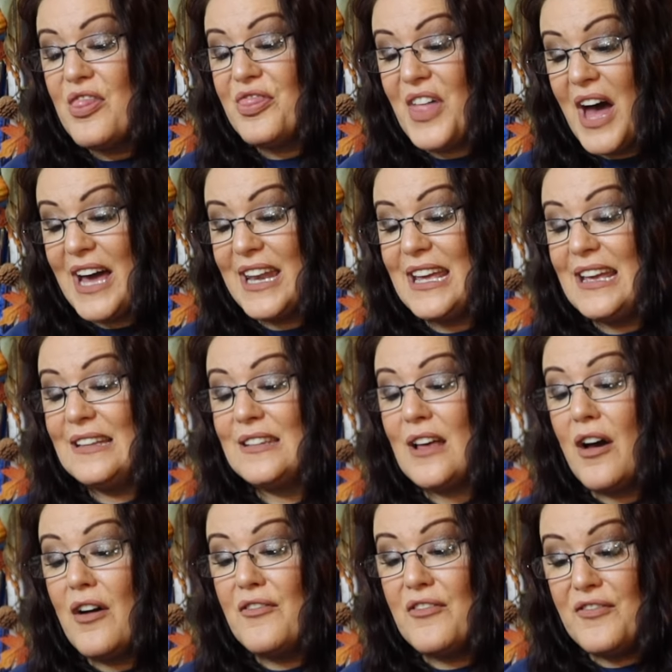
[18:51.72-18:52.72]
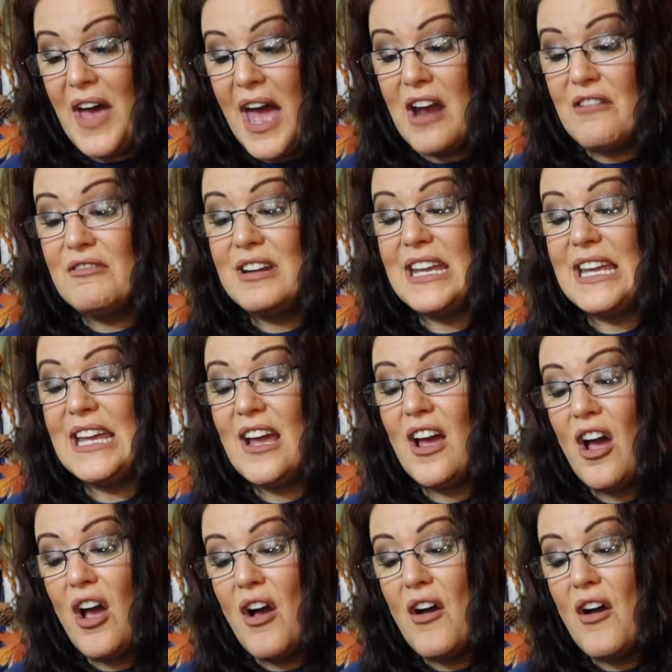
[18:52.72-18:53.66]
That is very,